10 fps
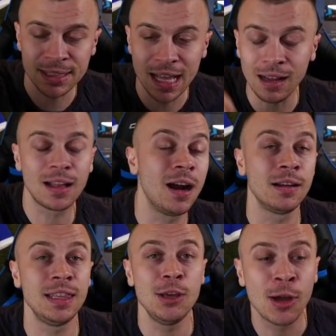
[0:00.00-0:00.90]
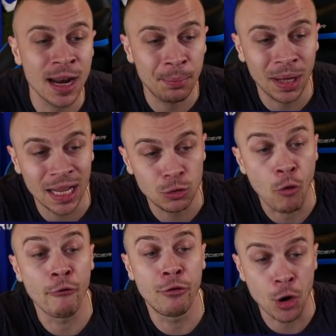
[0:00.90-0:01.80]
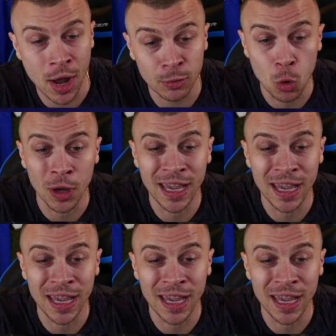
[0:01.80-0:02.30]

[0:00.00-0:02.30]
style card you can apply to Varane to